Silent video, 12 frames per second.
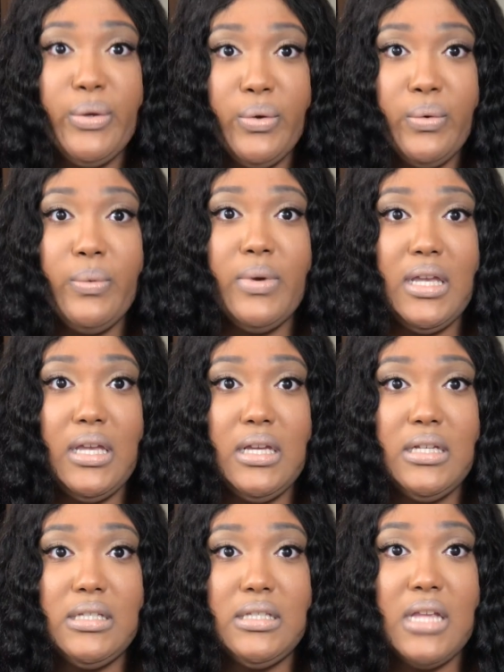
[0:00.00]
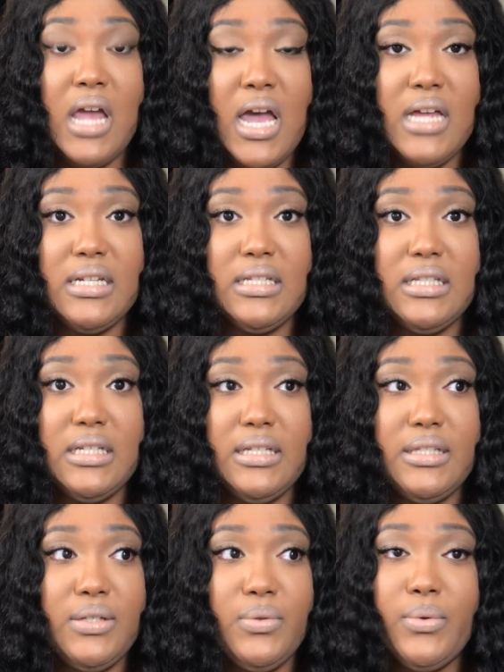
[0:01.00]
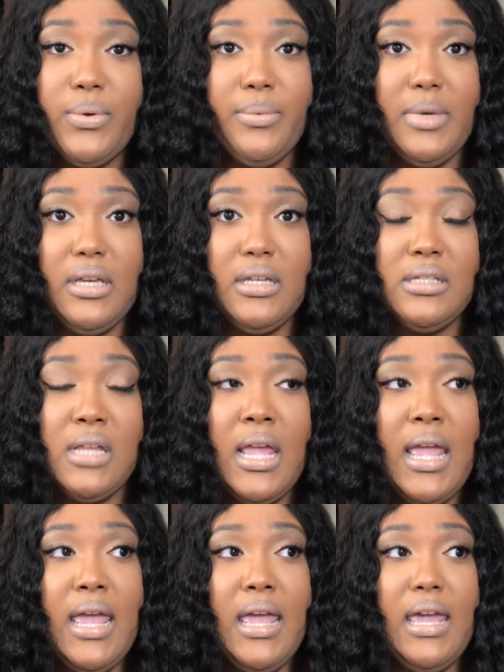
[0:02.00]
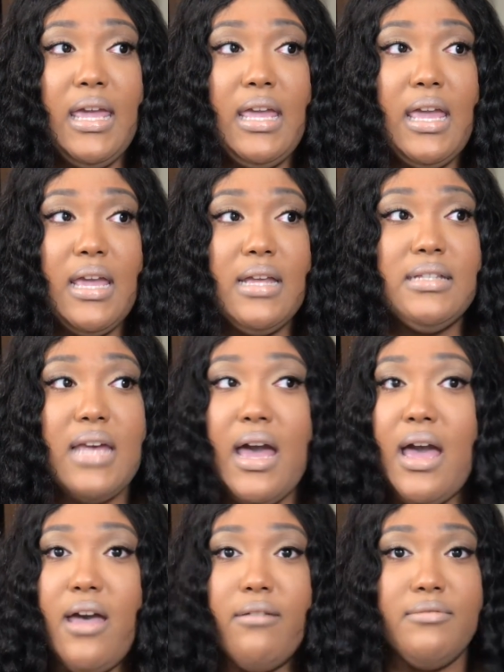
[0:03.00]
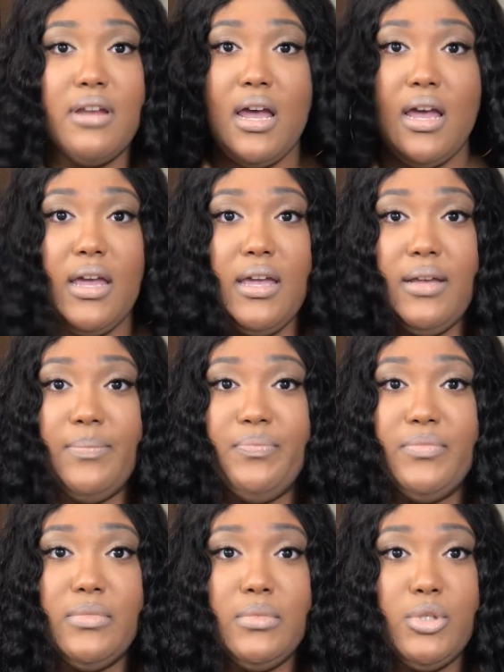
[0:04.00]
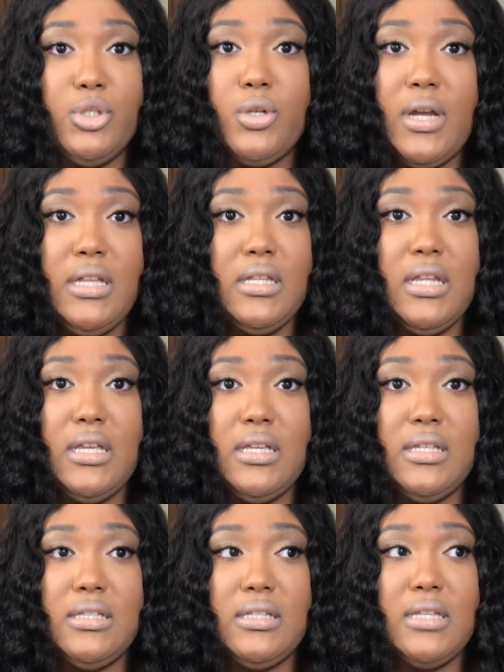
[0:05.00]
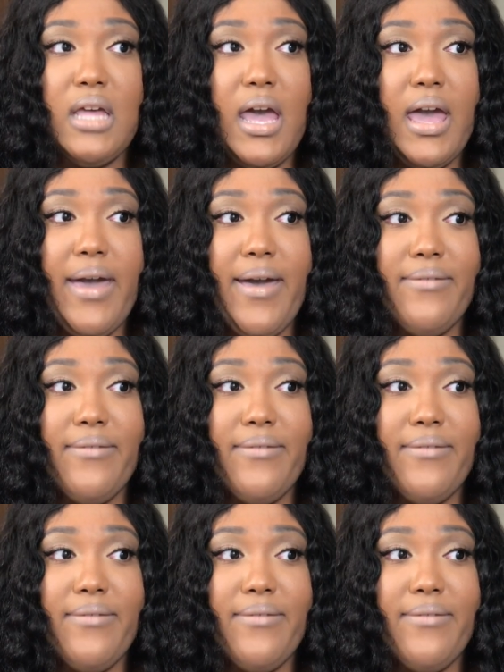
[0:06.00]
2 weeks, honestly, 2-3 weeks. And I have not straightened this. I